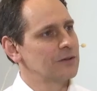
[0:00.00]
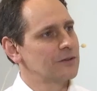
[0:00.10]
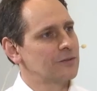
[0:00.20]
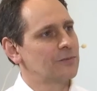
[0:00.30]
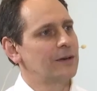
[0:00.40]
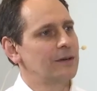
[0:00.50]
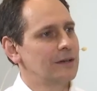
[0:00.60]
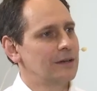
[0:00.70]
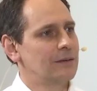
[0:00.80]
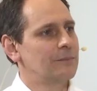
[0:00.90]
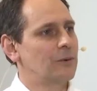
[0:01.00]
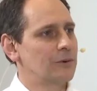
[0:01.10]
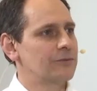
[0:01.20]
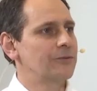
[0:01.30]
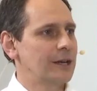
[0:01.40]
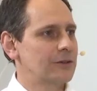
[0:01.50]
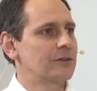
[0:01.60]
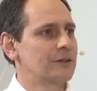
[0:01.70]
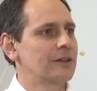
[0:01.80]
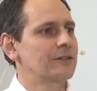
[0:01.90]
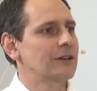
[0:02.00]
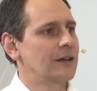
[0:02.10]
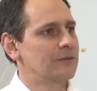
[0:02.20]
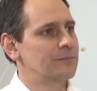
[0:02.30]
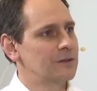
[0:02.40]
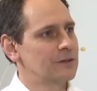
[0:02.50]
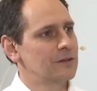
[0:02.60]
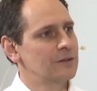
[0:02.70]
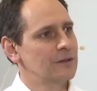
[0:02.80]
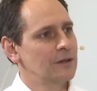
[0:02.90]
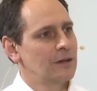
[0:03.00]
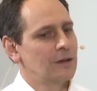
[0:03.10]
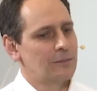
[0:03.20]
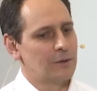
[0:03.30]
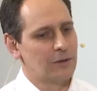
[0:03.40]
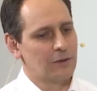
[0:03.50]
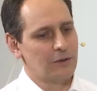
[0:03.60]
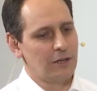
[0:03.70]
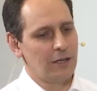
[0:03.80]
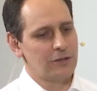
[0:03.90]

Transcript: is a very important factor in this kind of business, because each